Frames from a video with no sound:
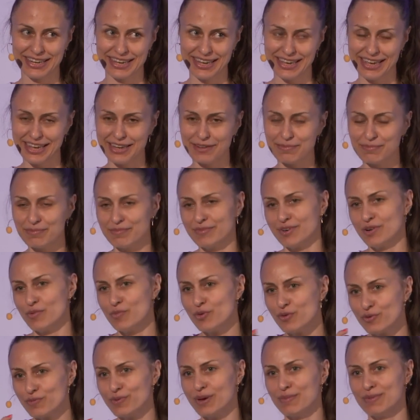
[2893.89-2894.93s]
and
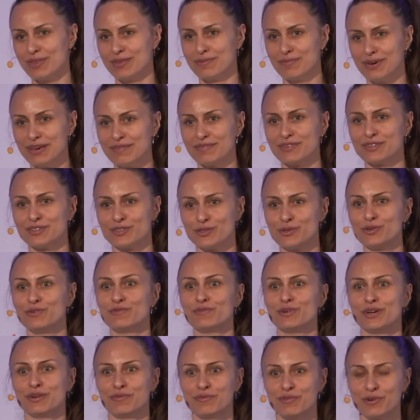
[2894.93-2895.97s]
remove maybe the Maven to
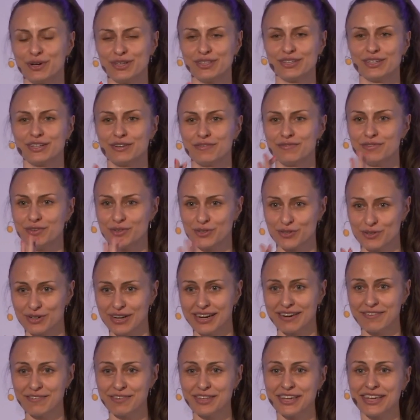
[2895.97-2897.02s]
avoid the confusion and
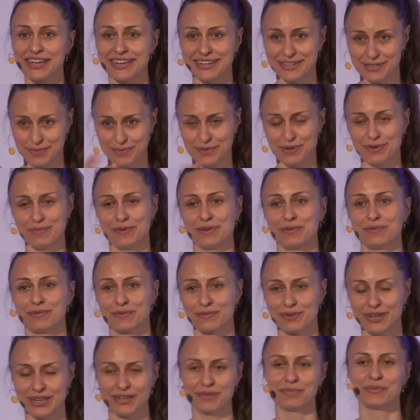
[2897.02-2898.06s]
everything and experiment with
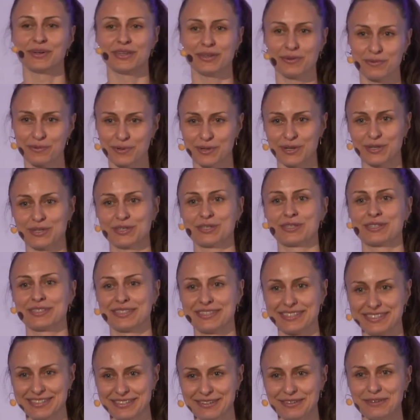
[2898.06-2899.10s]
Gradle, but it works.
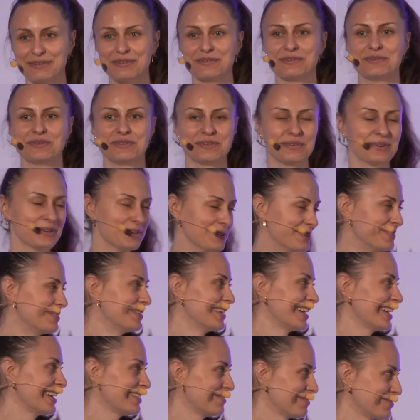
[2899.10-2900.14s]
You know? So
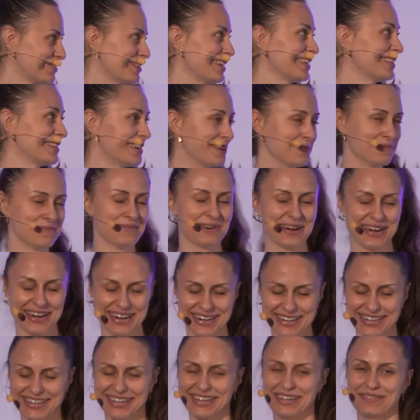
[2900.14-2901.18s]
I tried that one
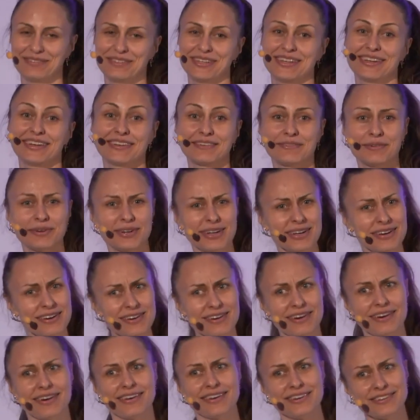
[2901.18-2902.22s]
and I've seen that one.
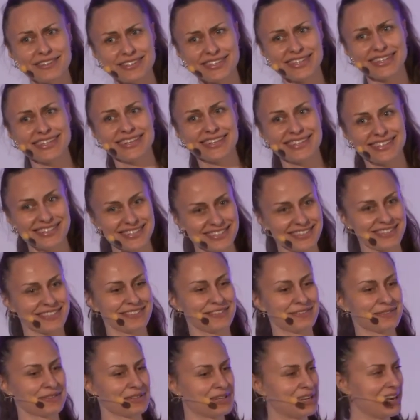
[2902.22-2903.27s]
You're taking this
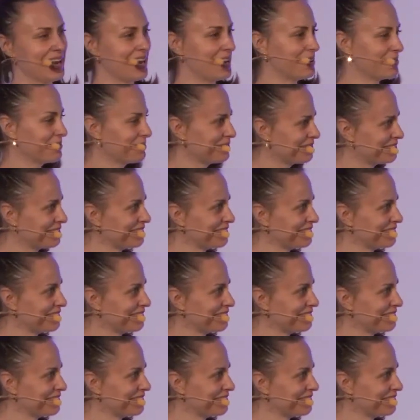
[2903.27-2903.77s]
into account.